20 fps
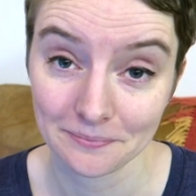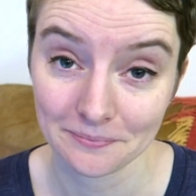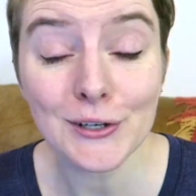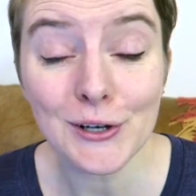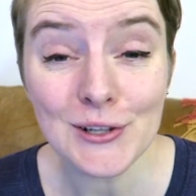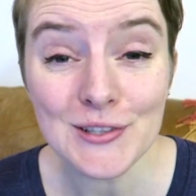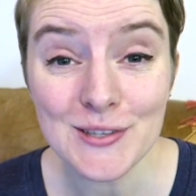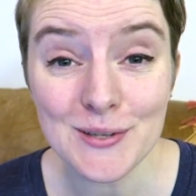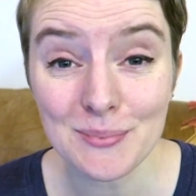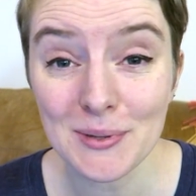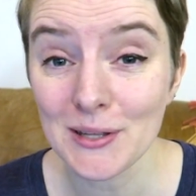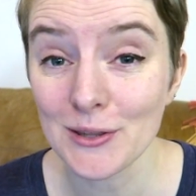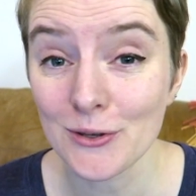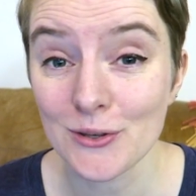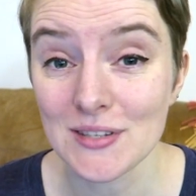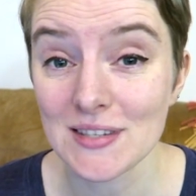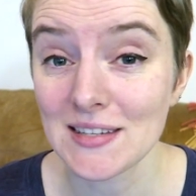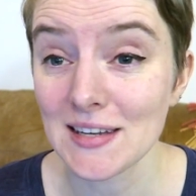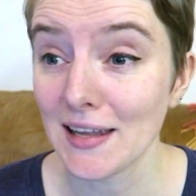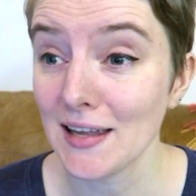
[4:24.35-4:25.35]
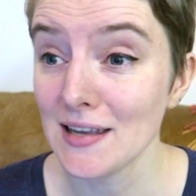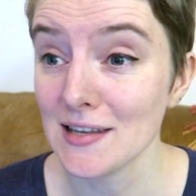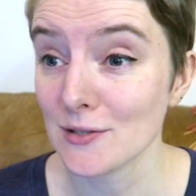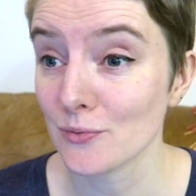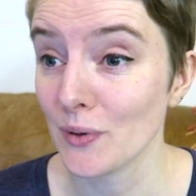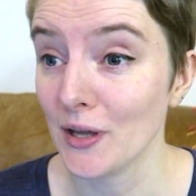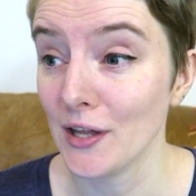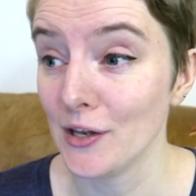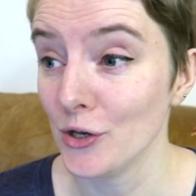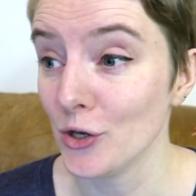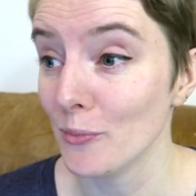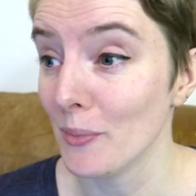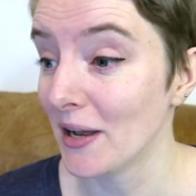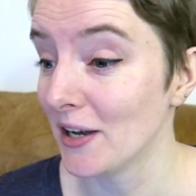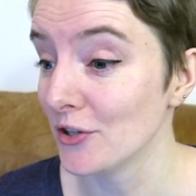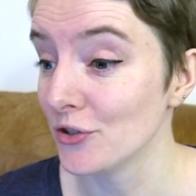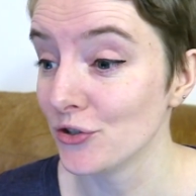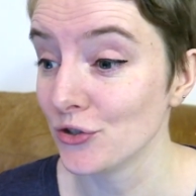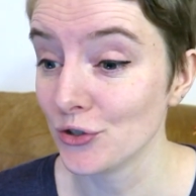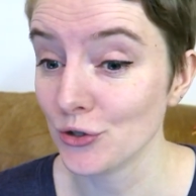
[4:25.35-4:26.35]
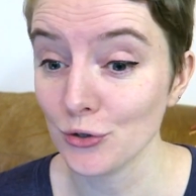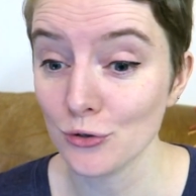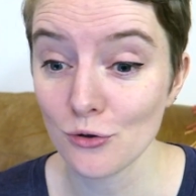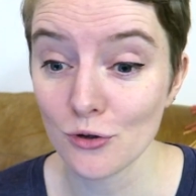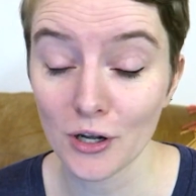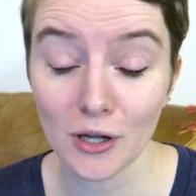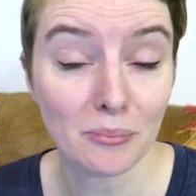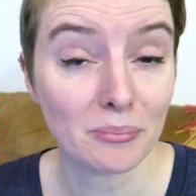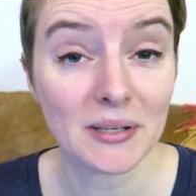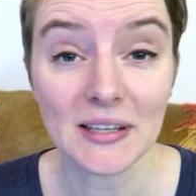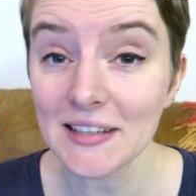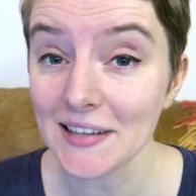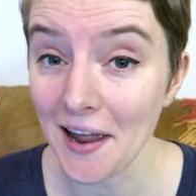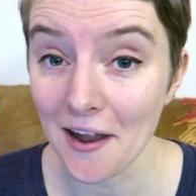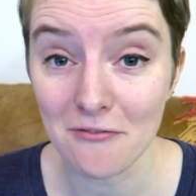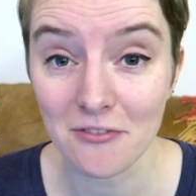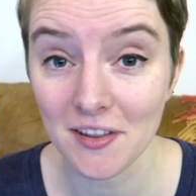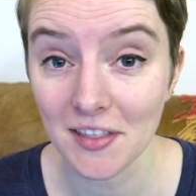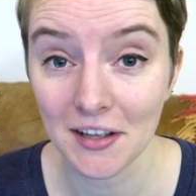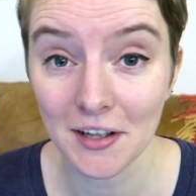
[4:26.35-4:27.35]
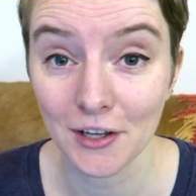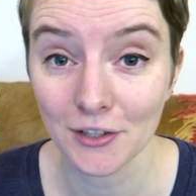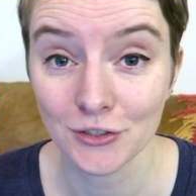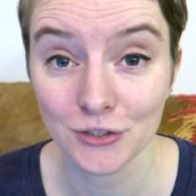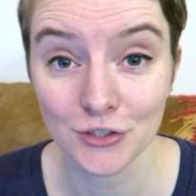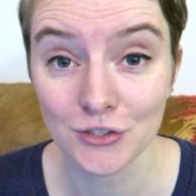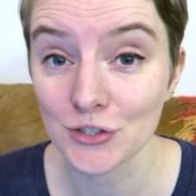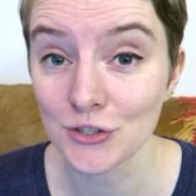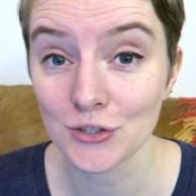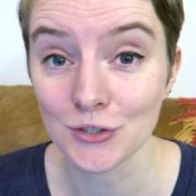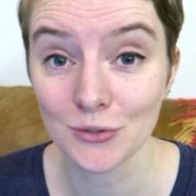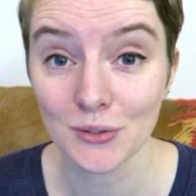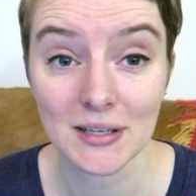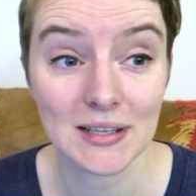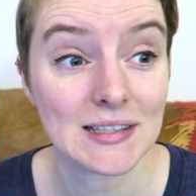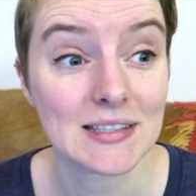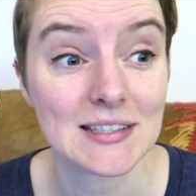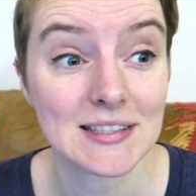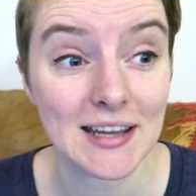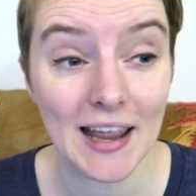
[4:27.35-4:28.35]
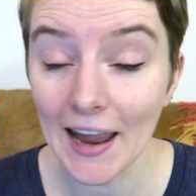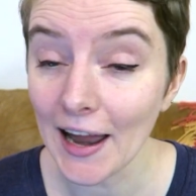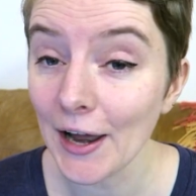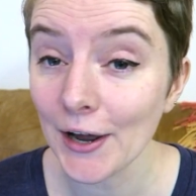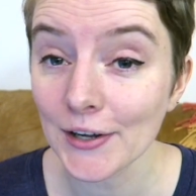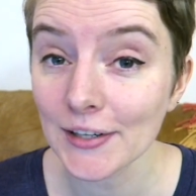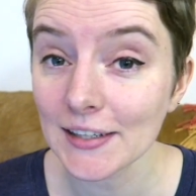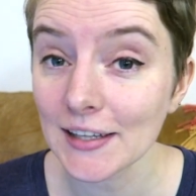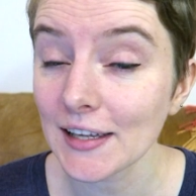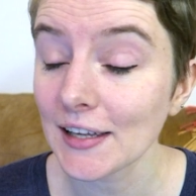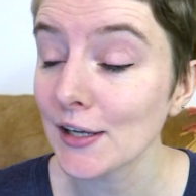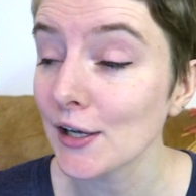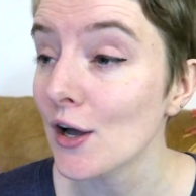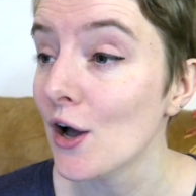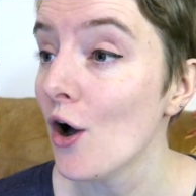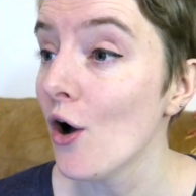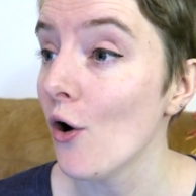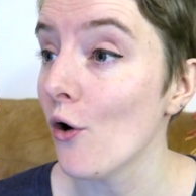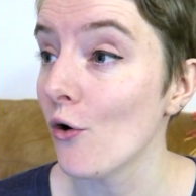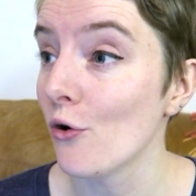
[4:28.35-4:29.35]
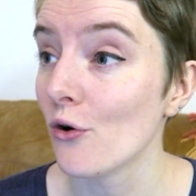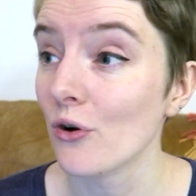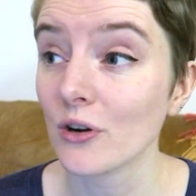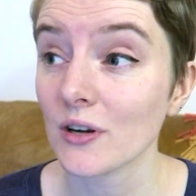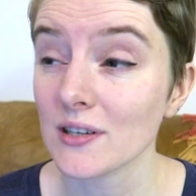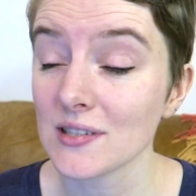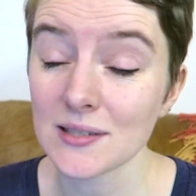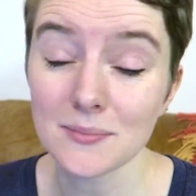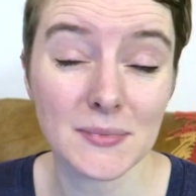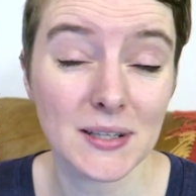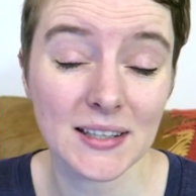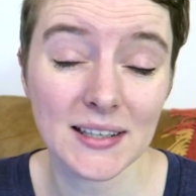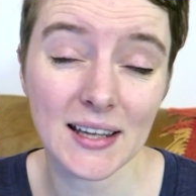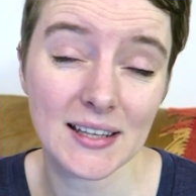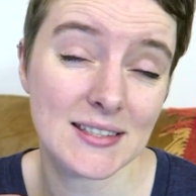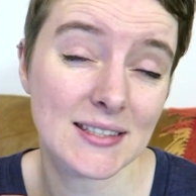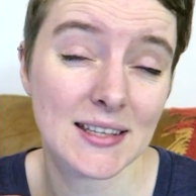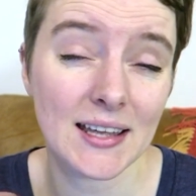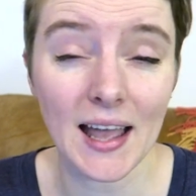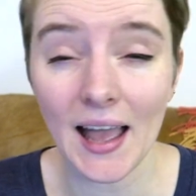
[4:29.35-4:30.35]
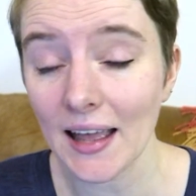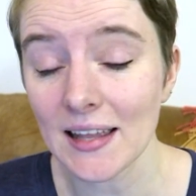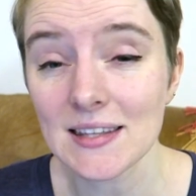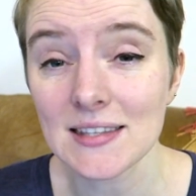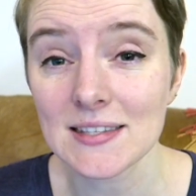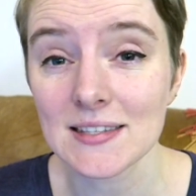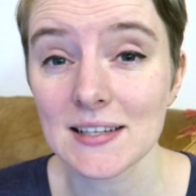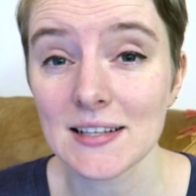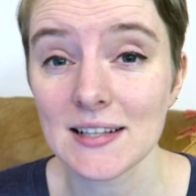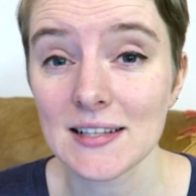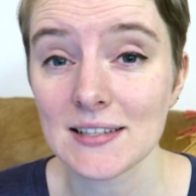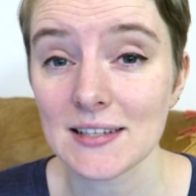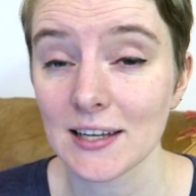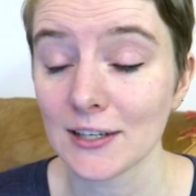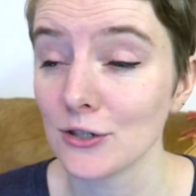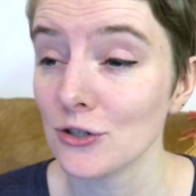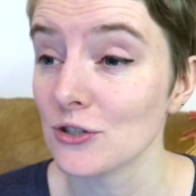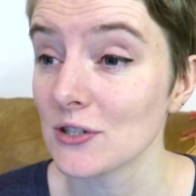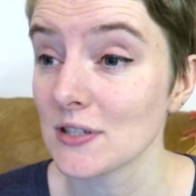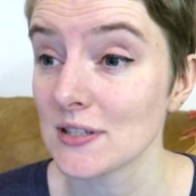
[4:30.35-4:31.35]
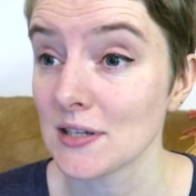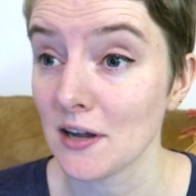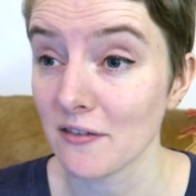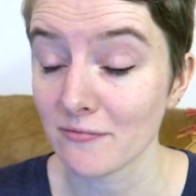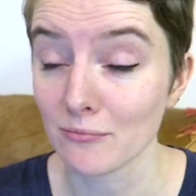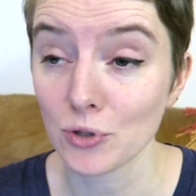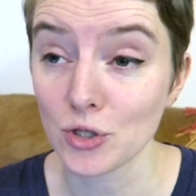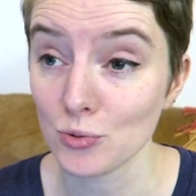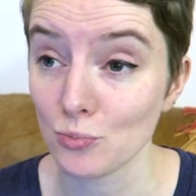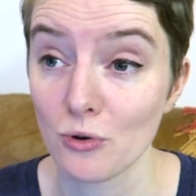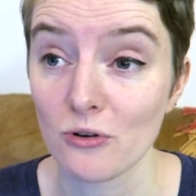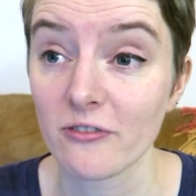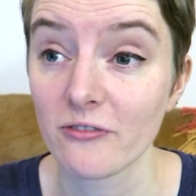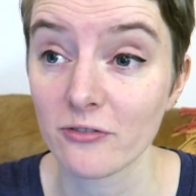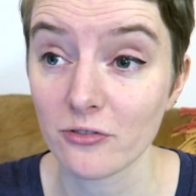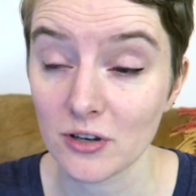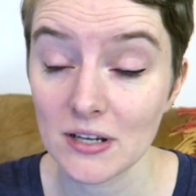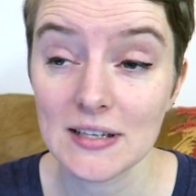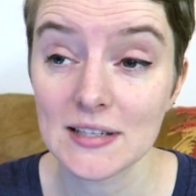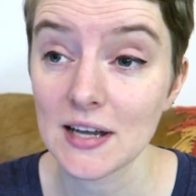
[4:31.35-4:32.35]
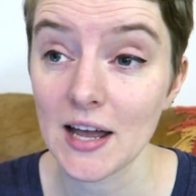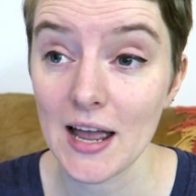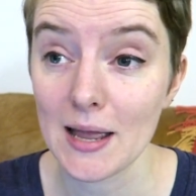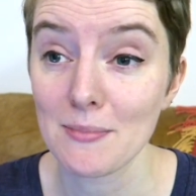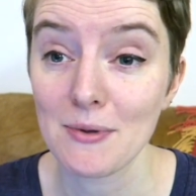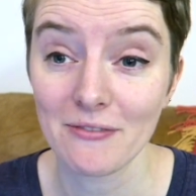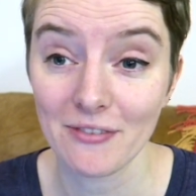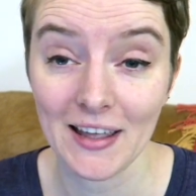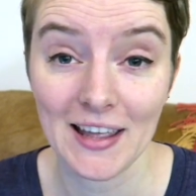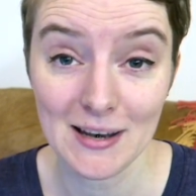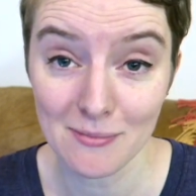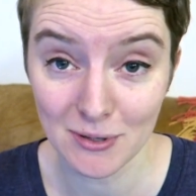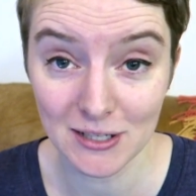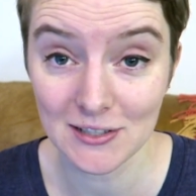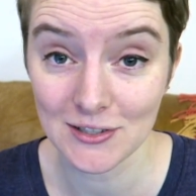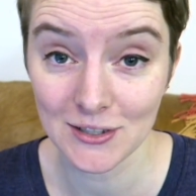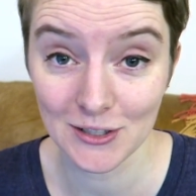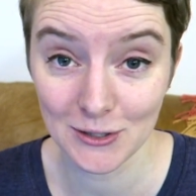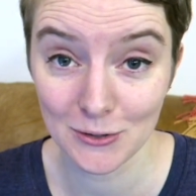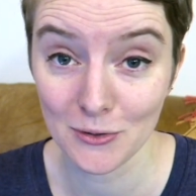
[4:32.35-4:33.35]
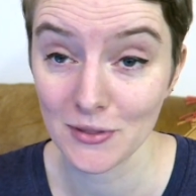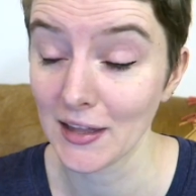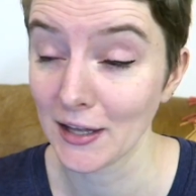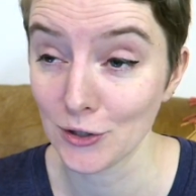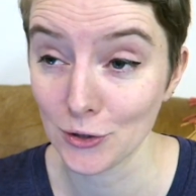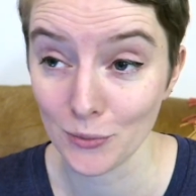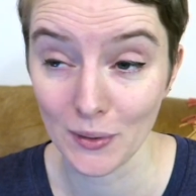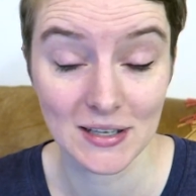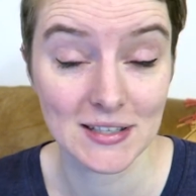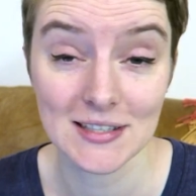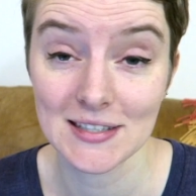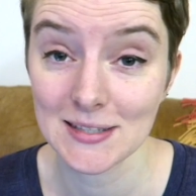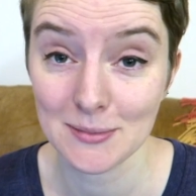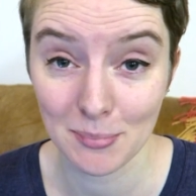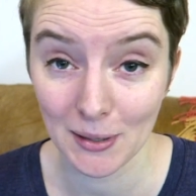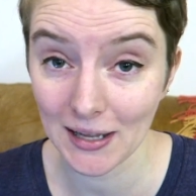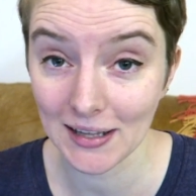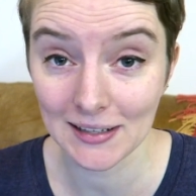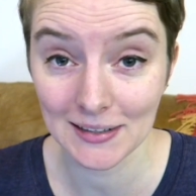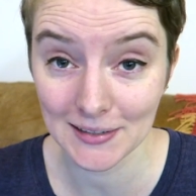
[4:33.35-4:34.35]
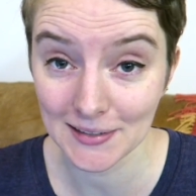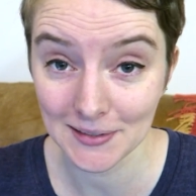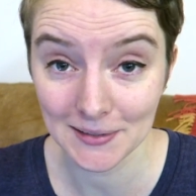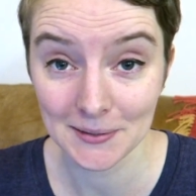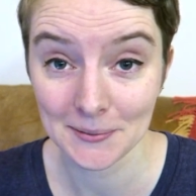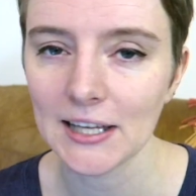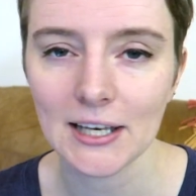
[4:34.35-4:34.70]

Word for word: There'll also be those days when you manage to complete everything on your to-do list early, or something gets cancelled and you just have much more free time available to you than you anticipated.